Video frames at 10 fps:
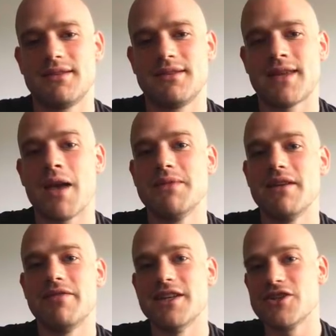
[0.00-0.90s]
type
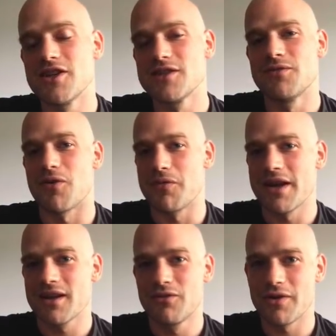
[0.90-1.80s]
definitions for
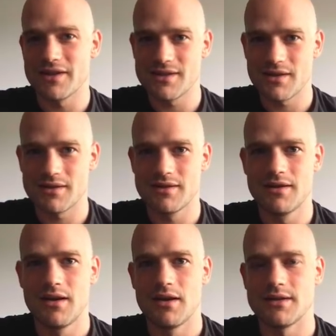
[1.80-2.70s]
React, for
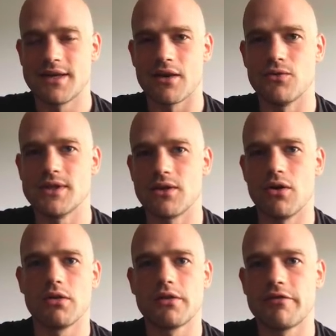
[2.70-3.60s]
instance, they are using a
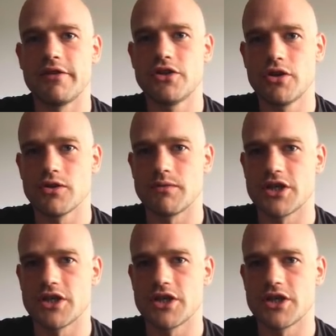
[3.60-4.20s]
lot of features